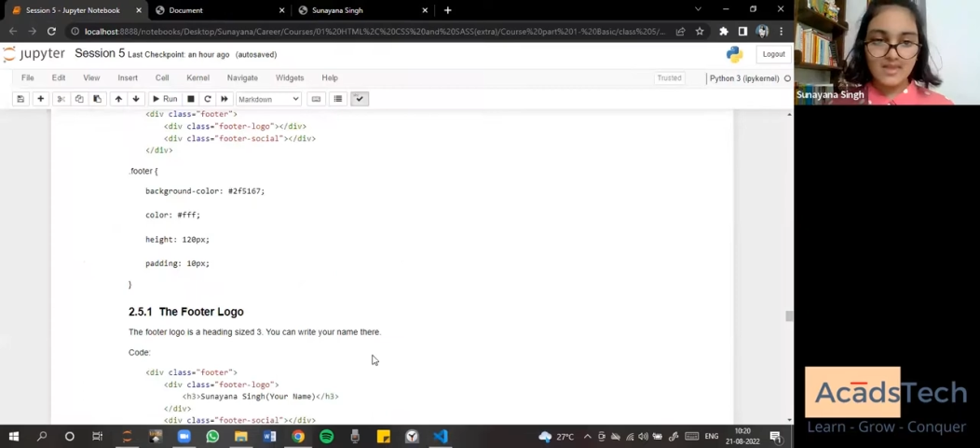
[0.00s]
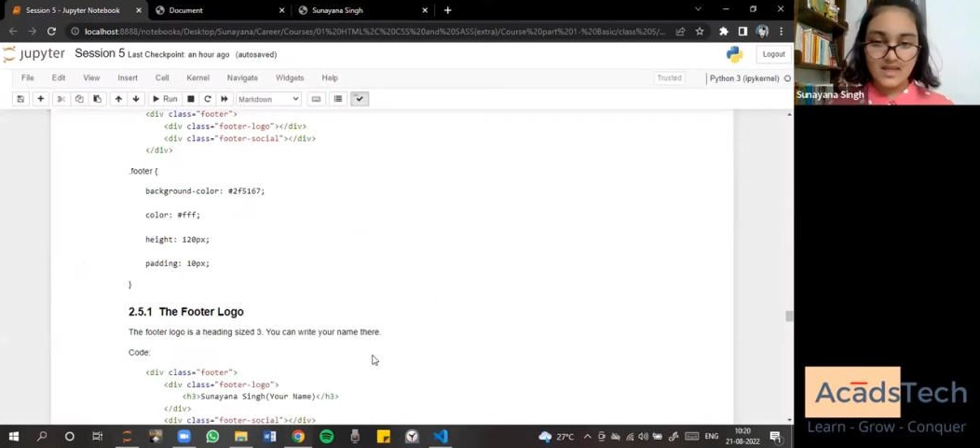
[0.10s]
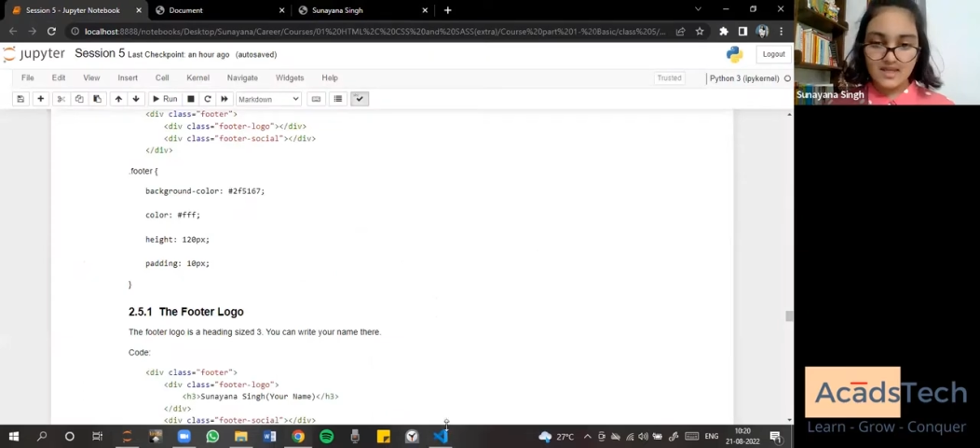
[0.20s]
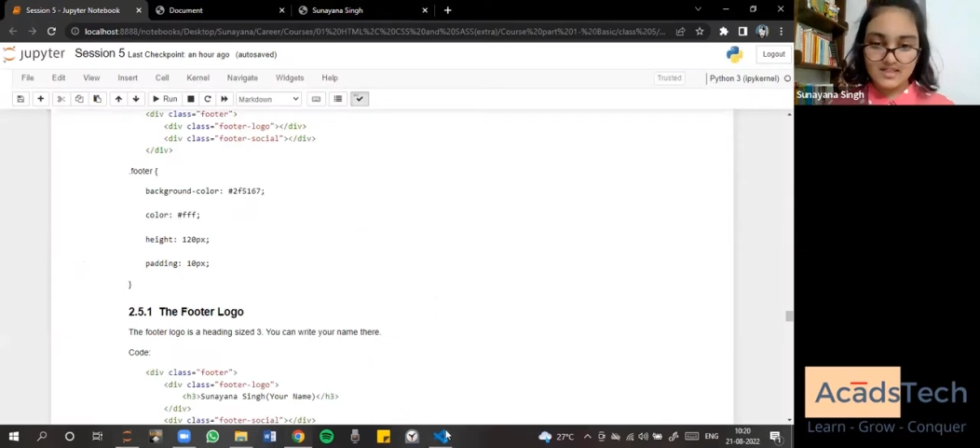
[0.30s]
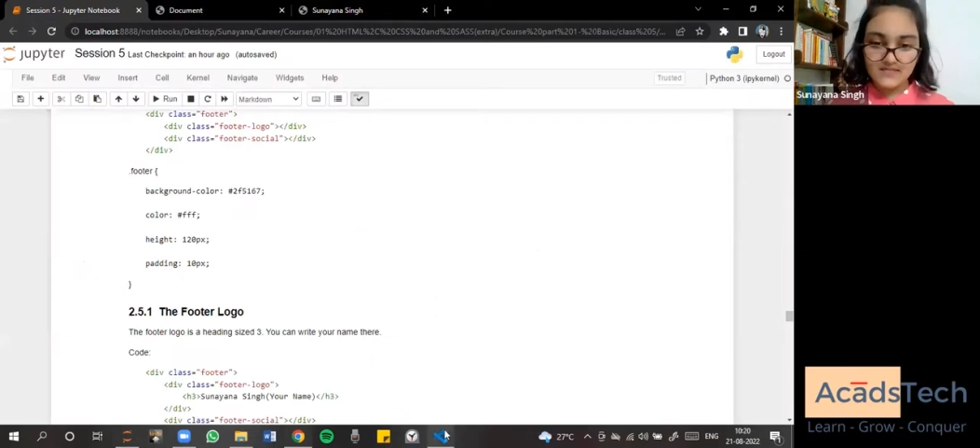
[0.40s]

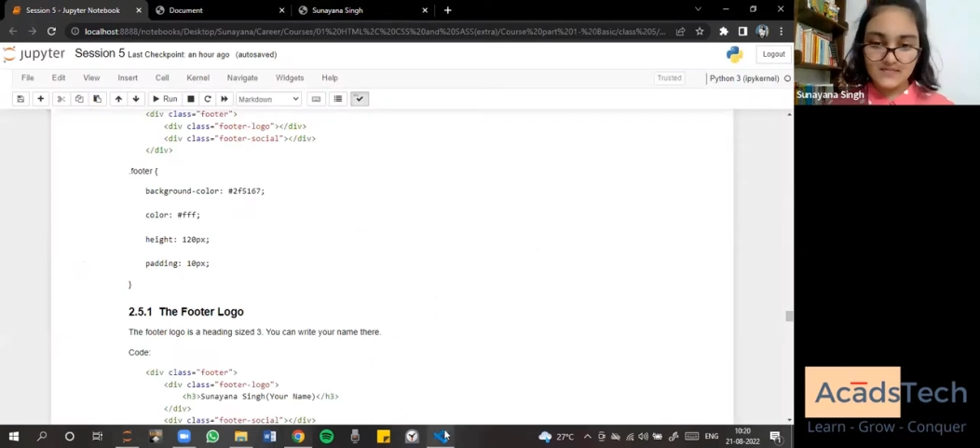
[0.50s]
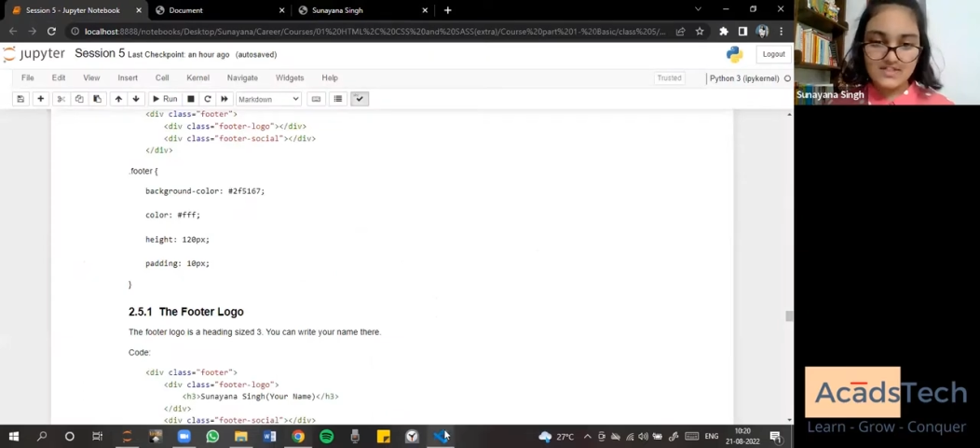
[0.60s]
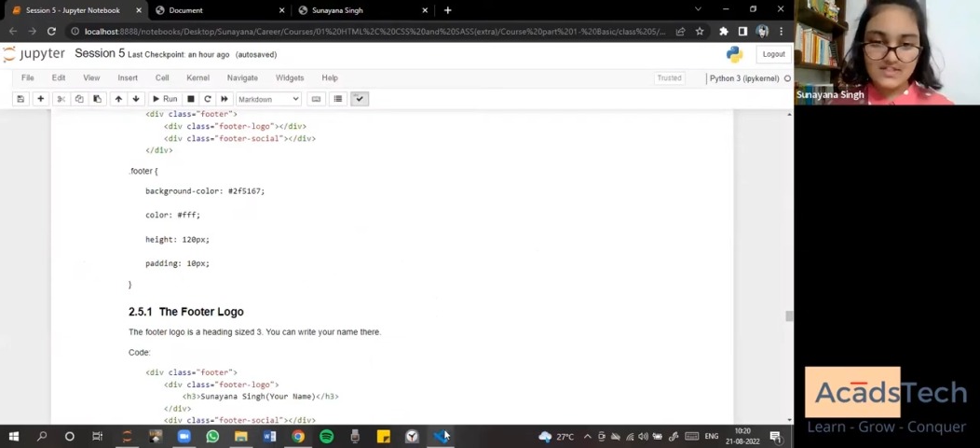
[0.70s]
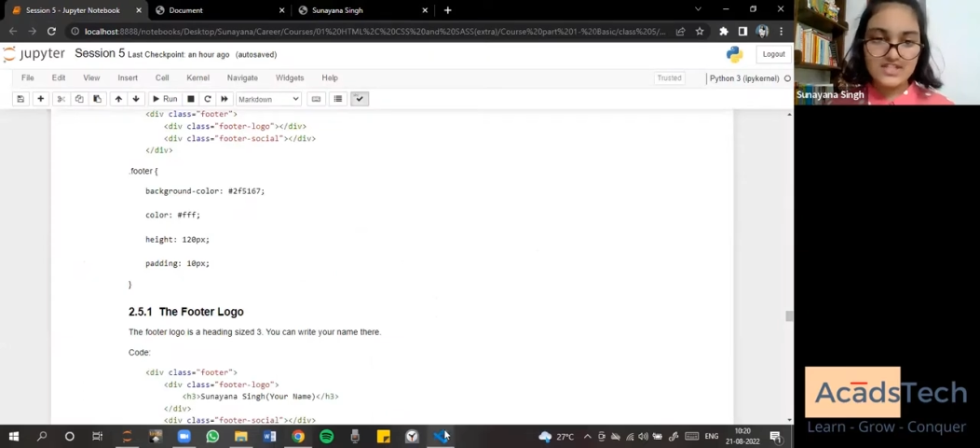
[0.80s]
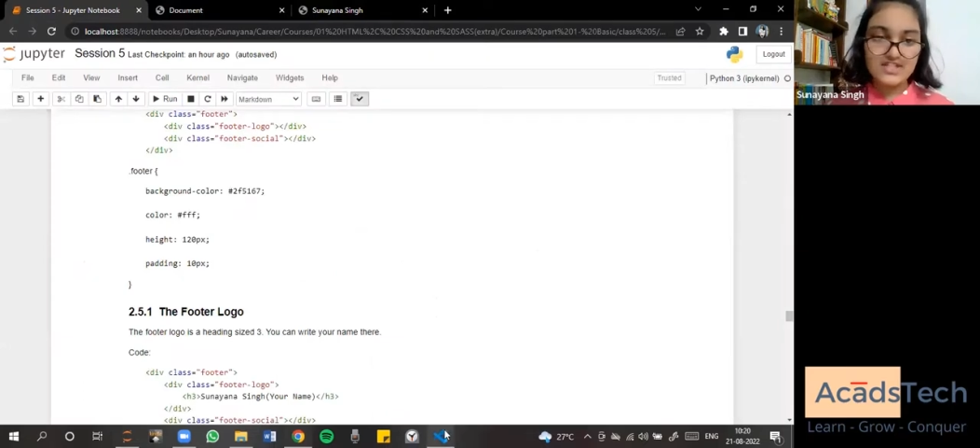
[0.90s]
Let's
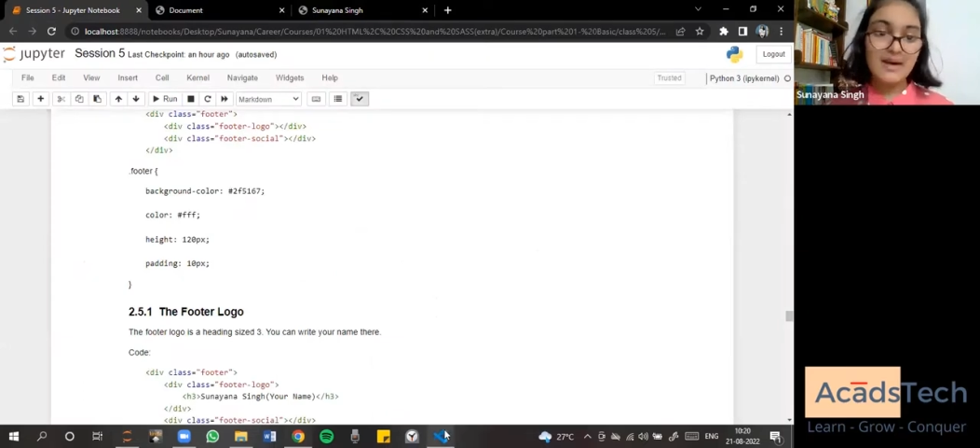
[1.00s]
first change the